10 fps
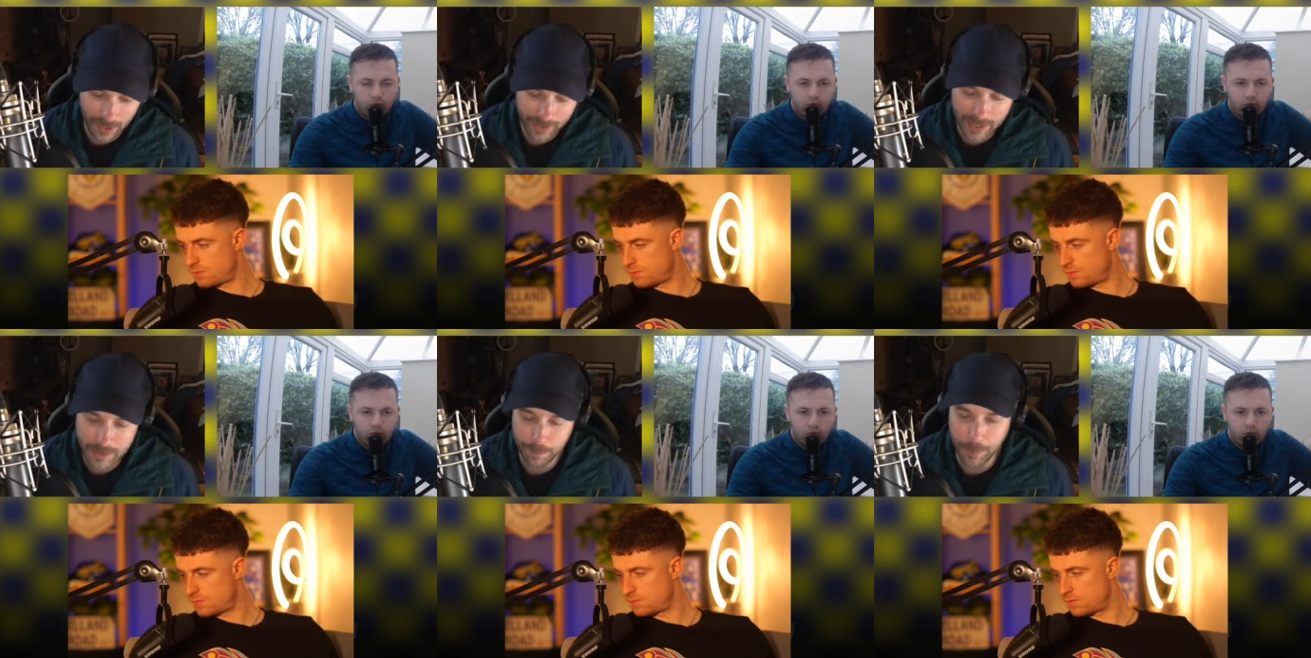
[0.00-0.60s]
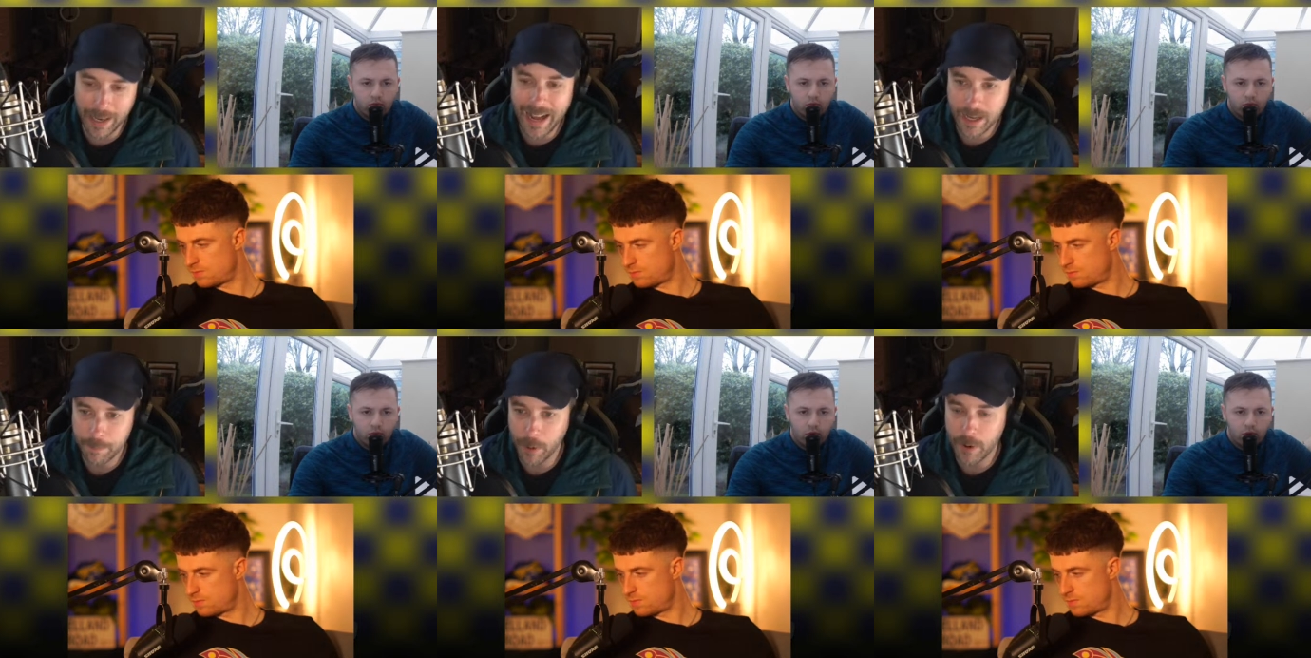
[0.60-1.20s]
Speaker 1: against
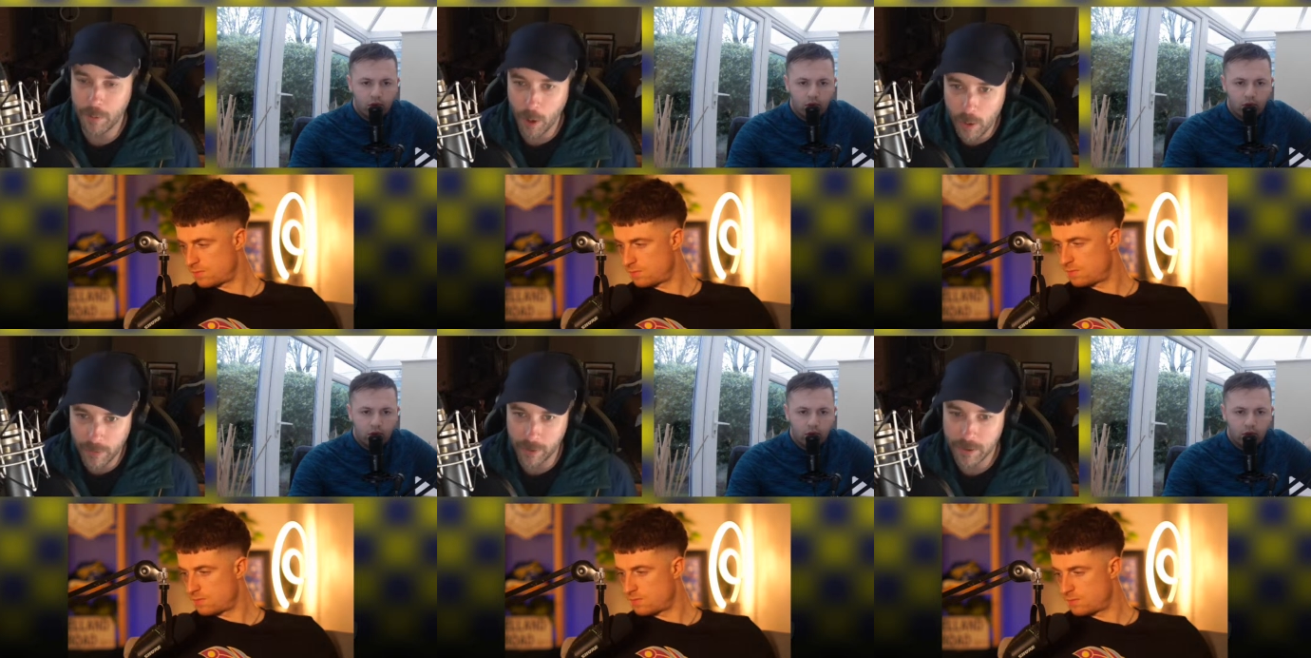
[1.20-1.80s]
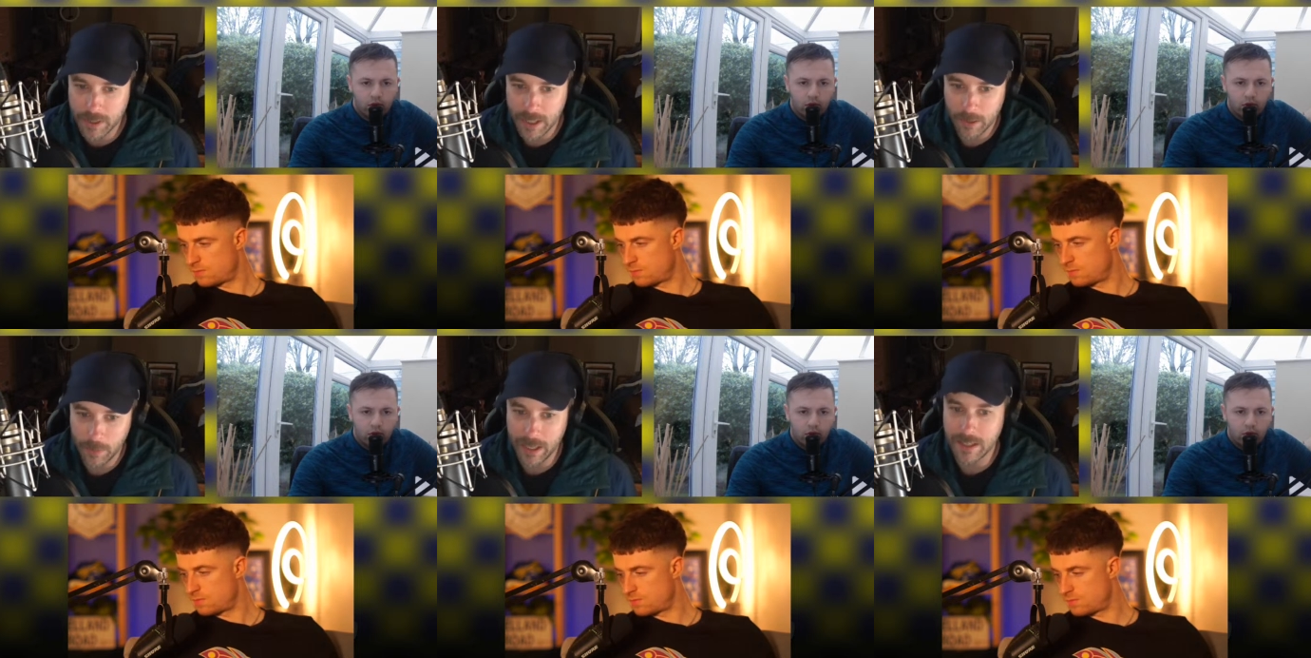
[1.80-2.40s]
Blackburn Rovers,
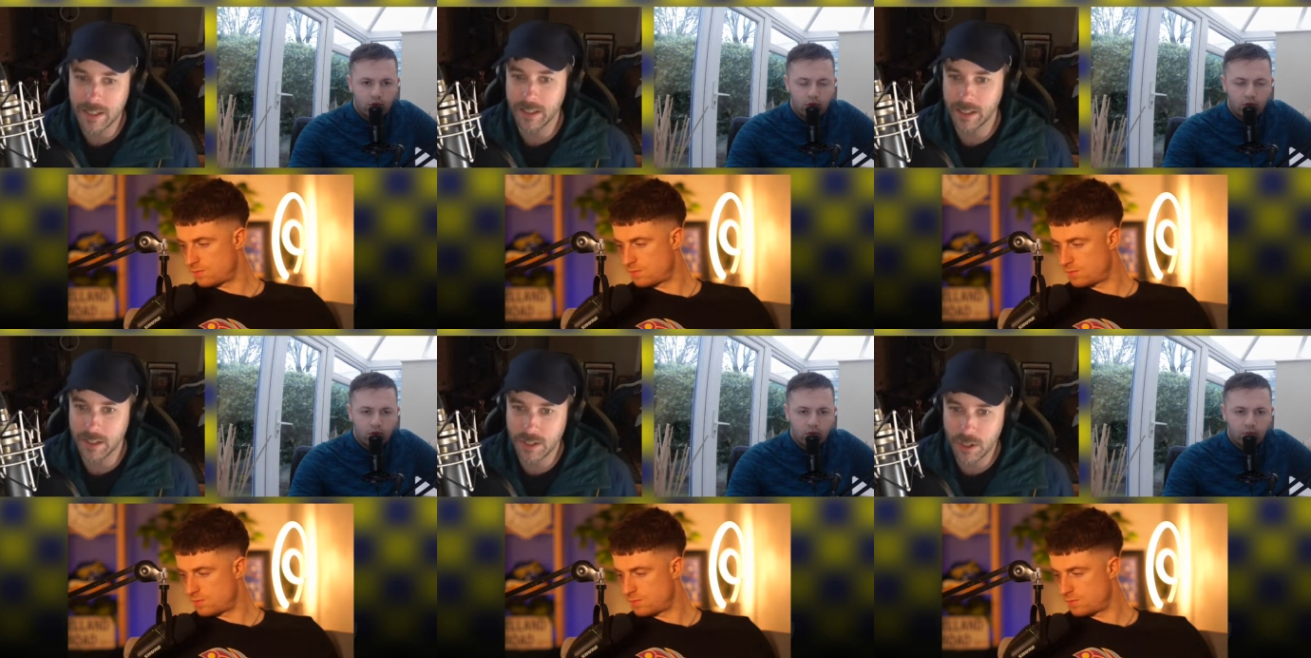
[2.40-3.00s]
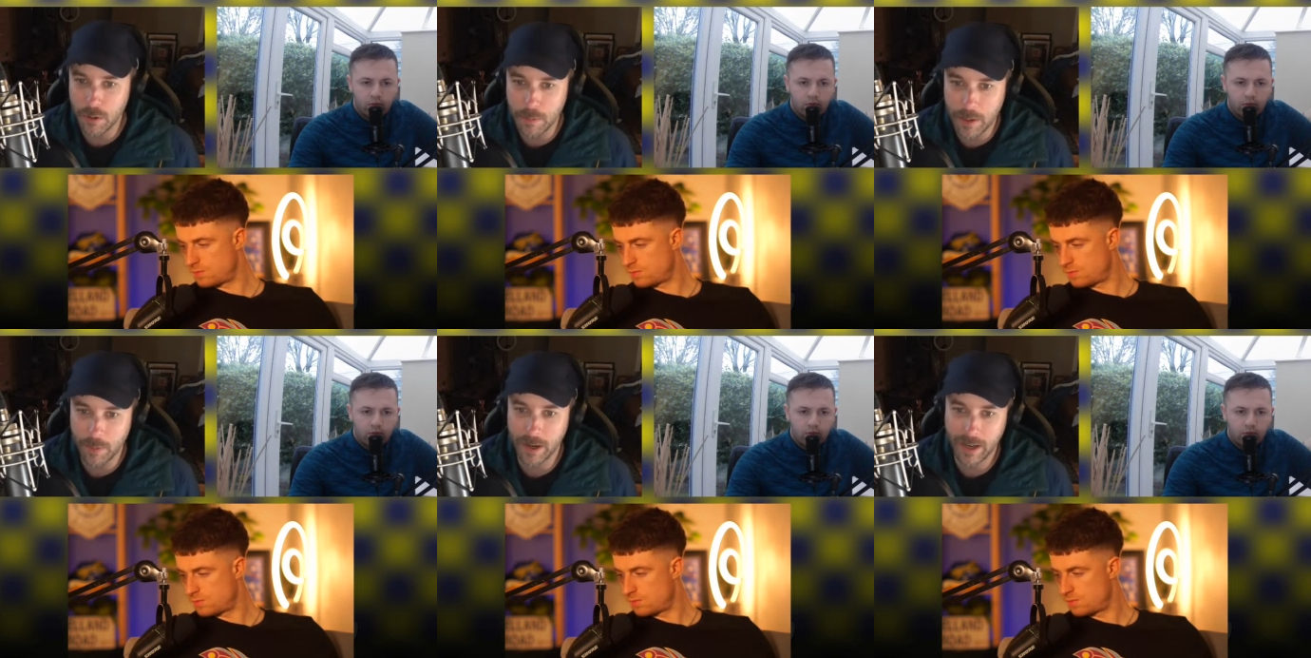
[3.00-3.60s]
we instantly assume
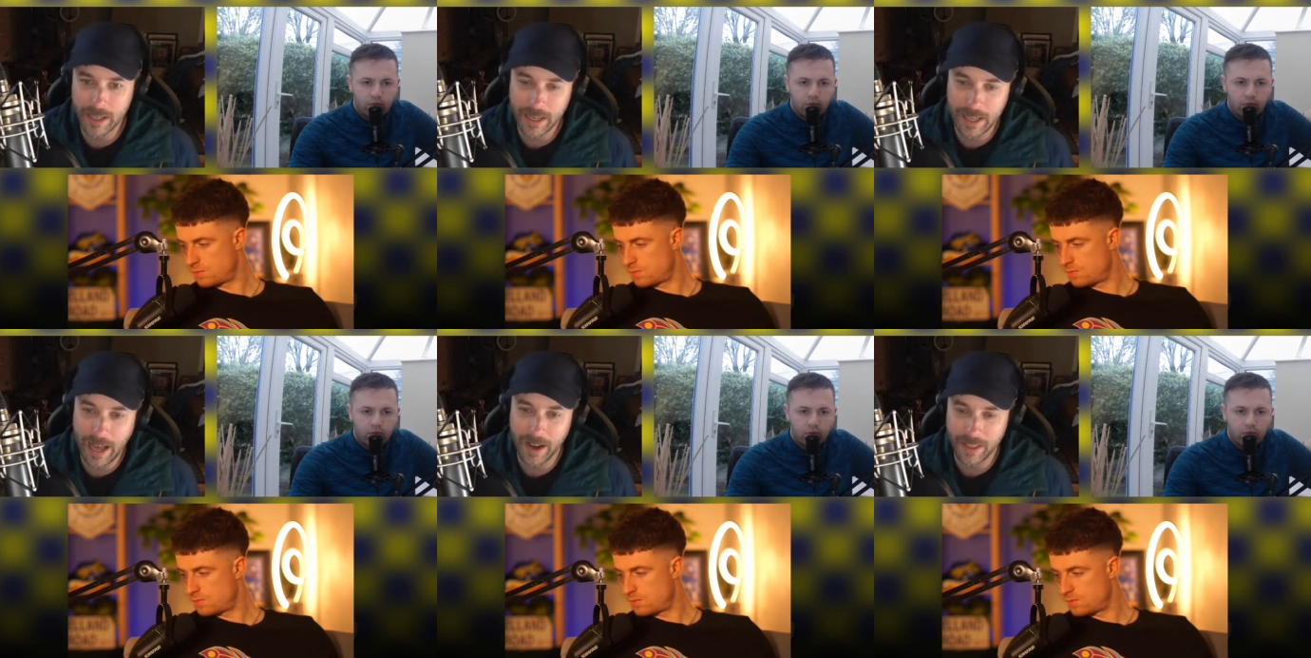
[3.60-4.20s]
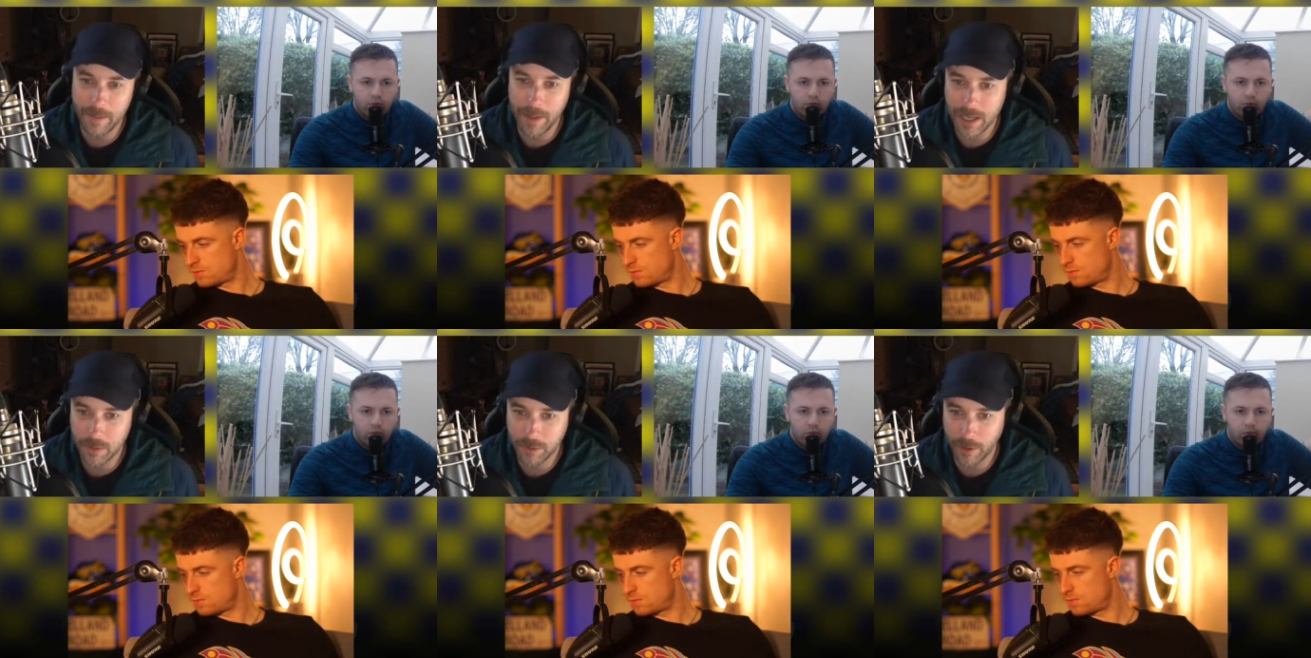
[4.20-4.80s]
that we're not going to get out of that
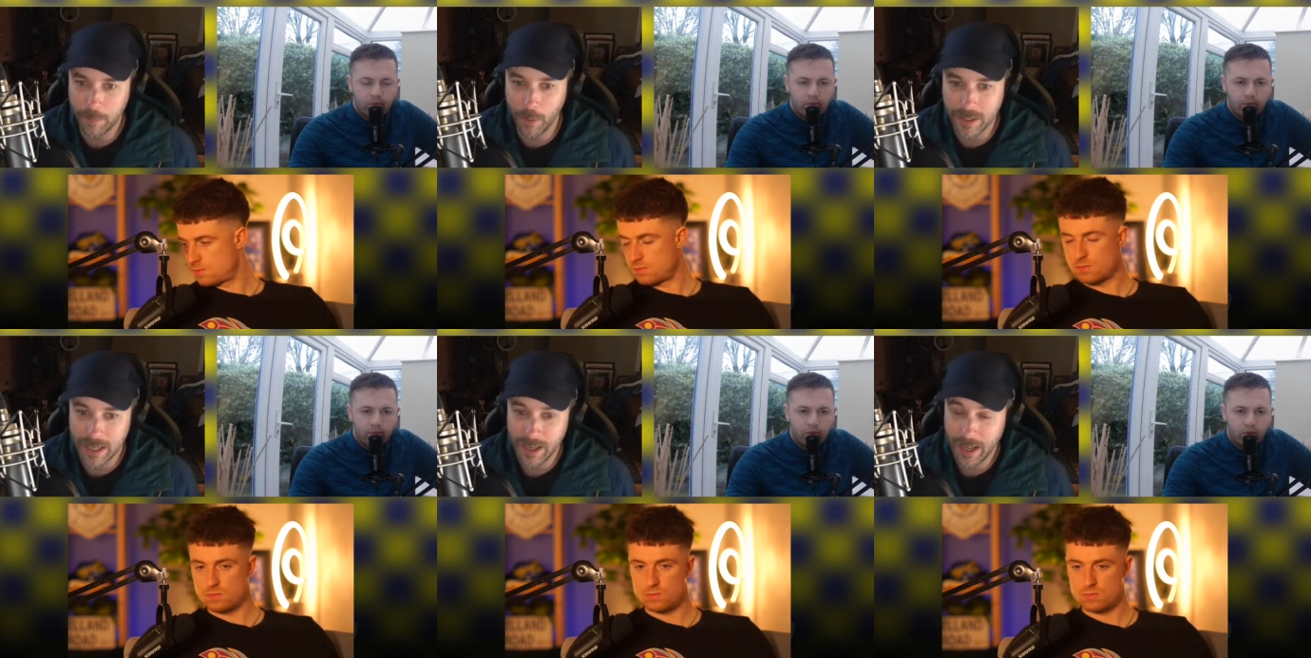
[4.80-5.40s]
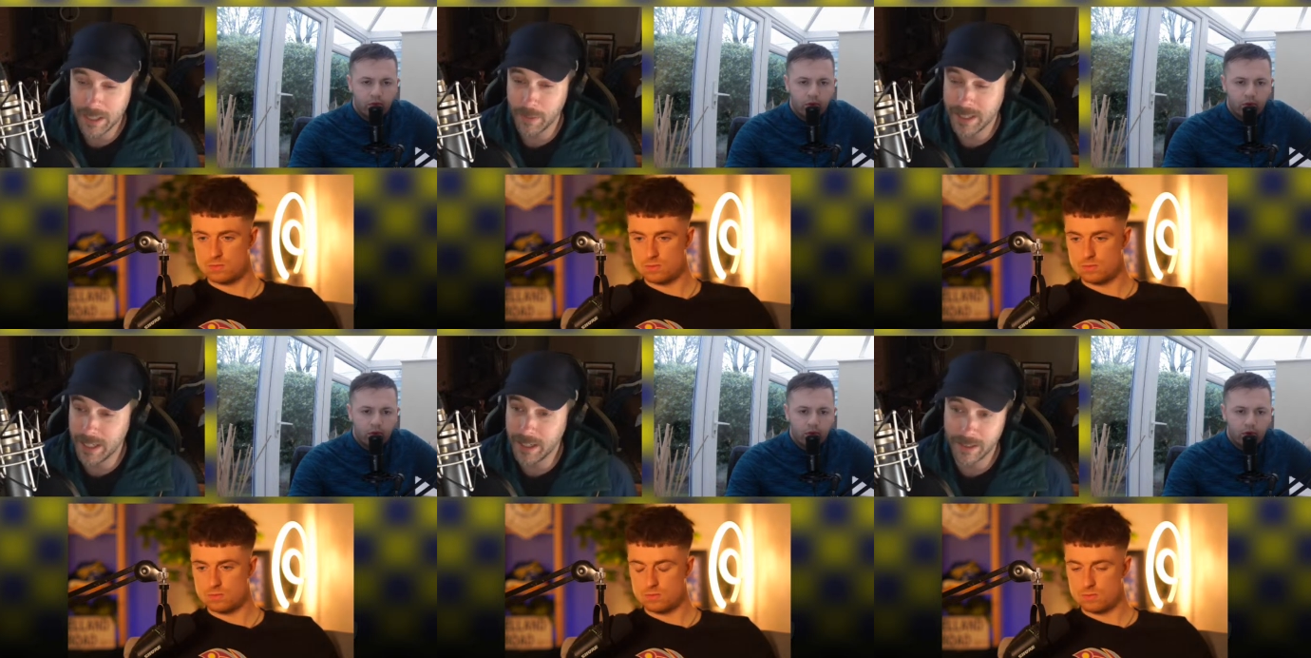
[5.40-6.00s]
match with three points. That's a
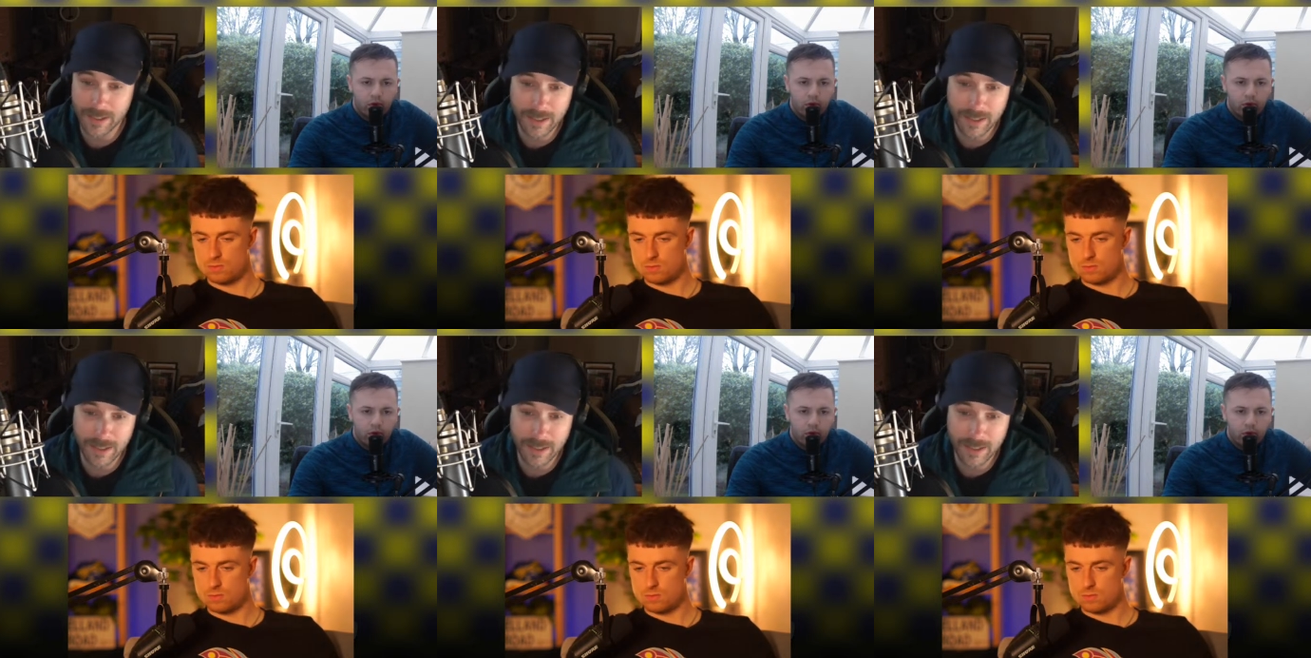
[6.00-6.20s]
ridiculous